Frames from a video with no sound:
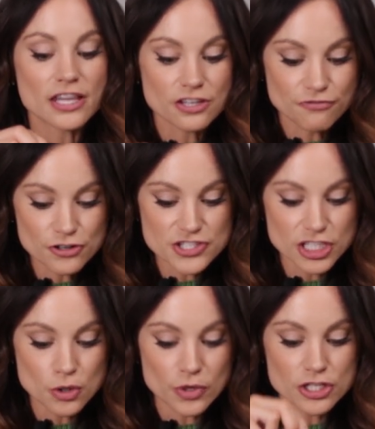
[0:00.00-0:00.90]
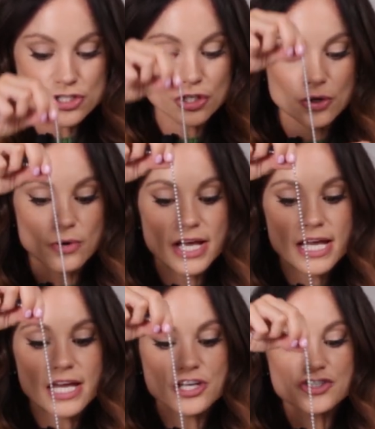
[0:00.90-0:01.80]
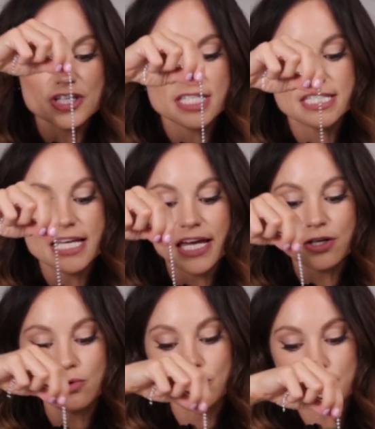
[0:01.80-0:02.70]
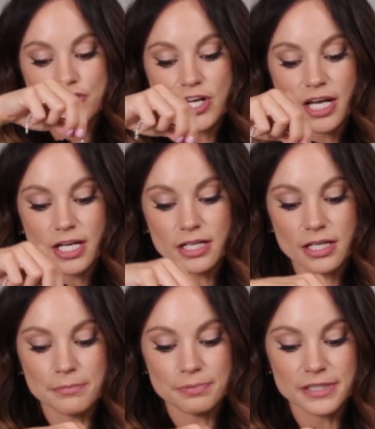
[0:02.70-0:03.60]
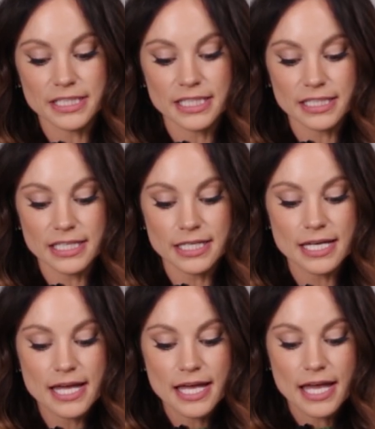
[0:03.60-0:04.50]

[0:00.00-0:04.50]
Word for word: And the first thing you wanna do is just dangle your chain completely